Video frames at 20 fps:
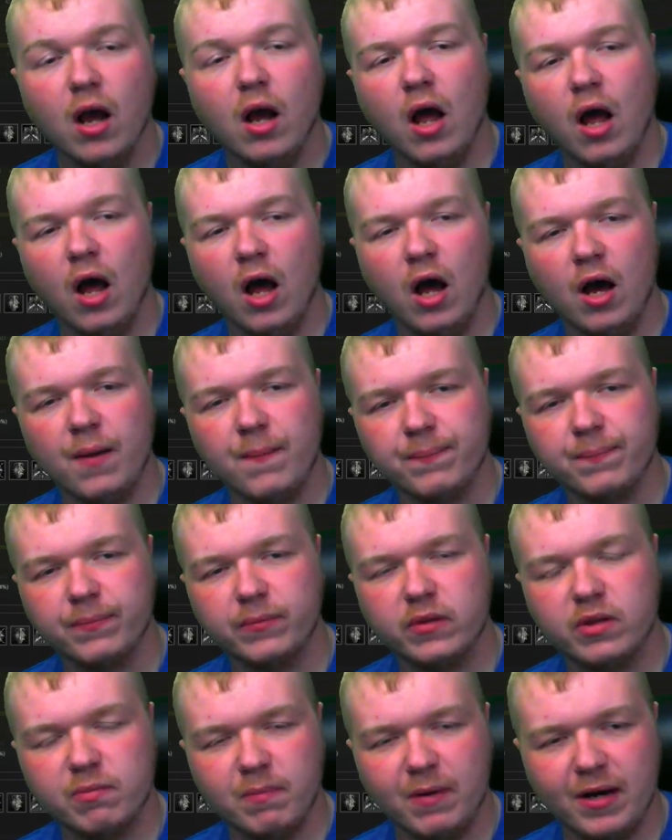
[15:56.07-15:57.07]
Um,
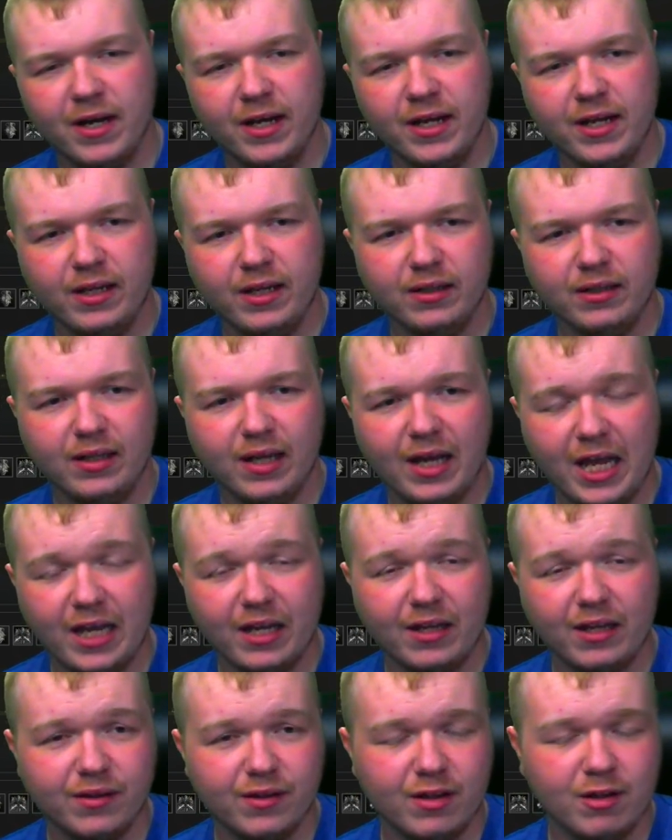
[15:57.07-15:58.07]
Smite, I
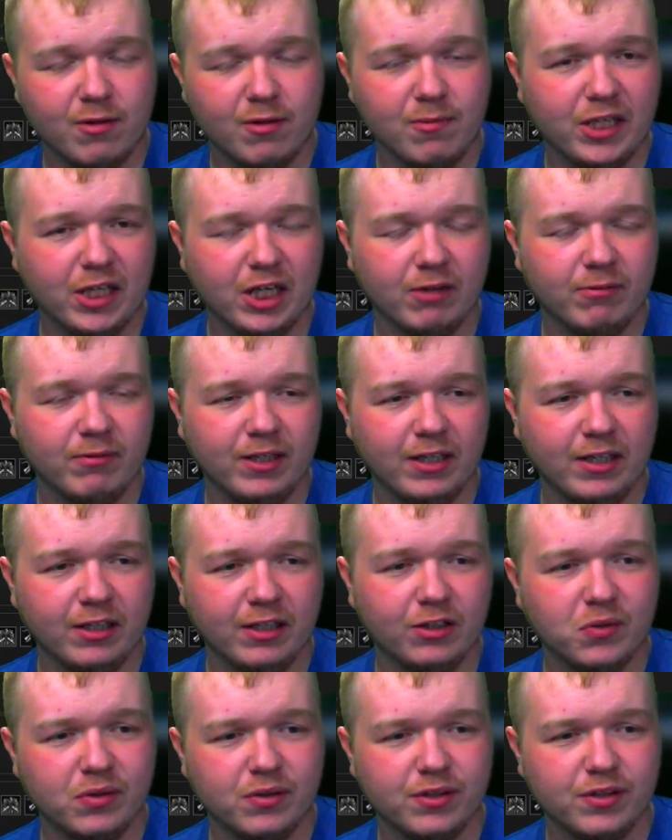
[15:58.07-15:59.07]
could see becoming into
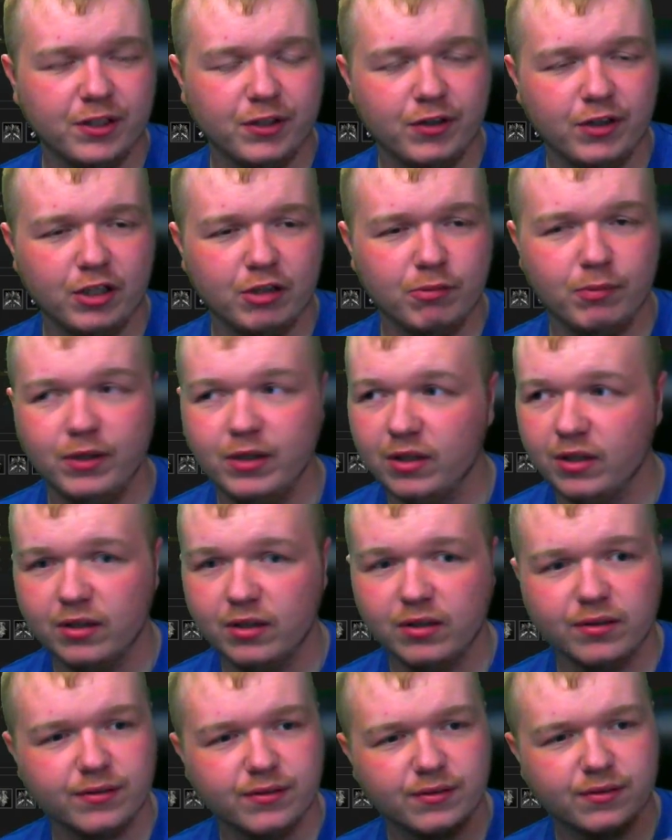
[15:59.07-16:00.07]
a series
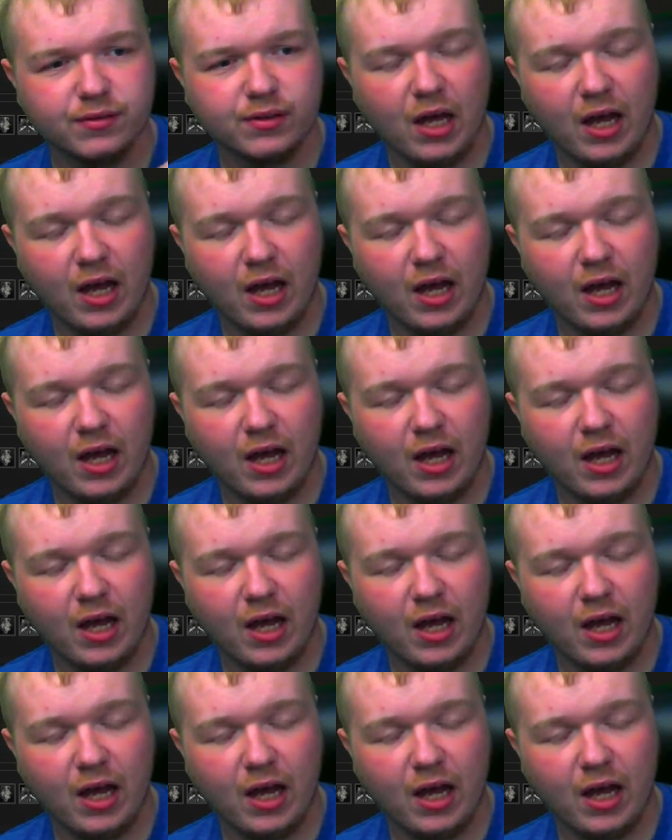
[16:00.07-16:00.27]
because